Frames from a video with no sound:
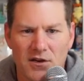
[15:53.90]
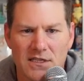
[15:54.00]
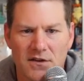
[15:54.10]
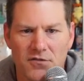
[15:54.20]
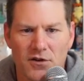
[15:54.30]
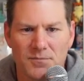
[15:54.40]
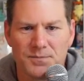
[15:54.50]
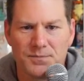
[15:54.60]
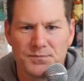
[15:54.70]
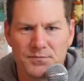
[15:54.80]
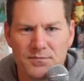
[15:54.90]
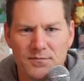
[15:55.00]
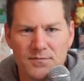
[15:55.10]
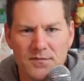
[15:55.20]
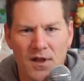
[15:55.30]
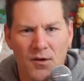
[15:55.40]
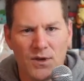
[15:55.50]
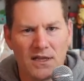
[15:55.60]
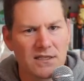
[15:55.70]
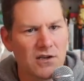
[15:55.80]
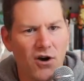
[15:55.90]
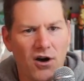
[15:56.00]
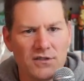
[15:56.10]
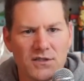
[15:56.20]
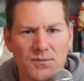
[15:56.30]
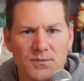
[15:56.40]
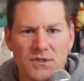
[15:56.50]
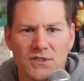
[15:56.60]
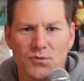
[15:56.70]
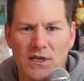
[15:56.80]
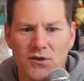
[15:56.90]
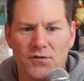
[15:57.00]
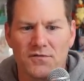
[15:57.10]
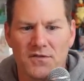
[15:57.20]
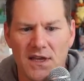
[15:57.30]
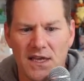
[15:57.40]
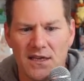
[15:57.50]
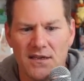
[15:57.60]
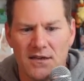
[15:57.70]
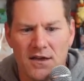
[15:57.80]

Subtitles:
different. We got this awesome Suicune V.